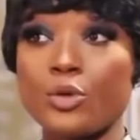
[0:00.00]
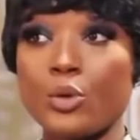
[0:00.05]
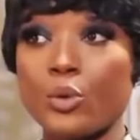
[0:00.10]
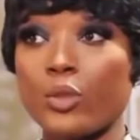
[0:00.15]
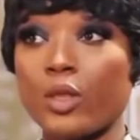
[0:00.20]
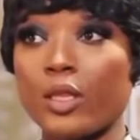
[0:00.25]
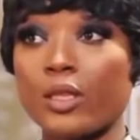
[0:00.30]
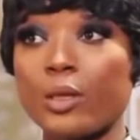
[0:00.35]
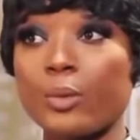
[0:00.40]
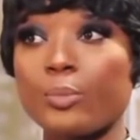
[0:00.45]

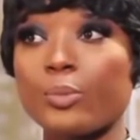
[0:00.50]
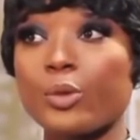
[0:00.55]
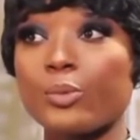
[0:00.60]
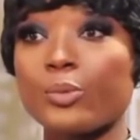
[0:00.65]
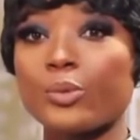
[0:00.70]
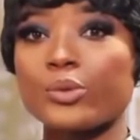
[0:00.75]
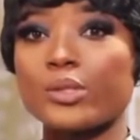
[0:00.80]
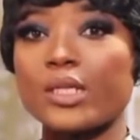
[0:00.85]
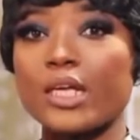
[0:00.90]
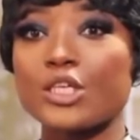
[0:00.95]
know that there are
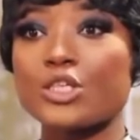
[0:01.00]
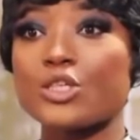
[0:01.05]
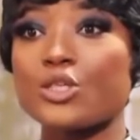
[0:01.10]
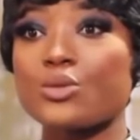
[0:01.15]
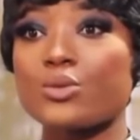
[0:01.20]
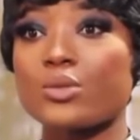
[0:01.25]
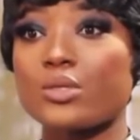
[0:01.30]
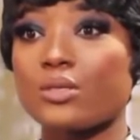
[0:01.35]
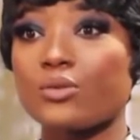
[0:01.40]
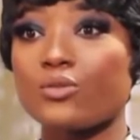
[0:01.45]
people that
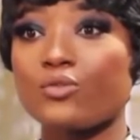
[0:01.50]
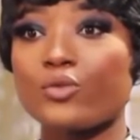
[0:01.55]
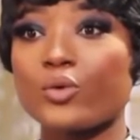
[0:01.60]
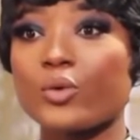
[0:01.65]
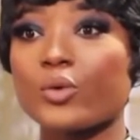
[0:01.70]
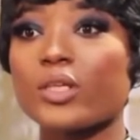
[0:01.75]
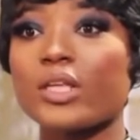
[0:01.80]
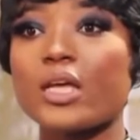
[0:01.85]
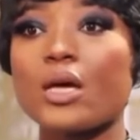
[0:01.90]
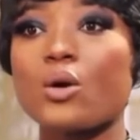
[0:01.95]
use it
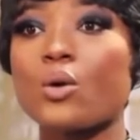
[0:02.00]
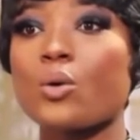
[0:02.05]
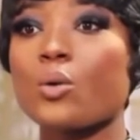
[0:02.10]
for their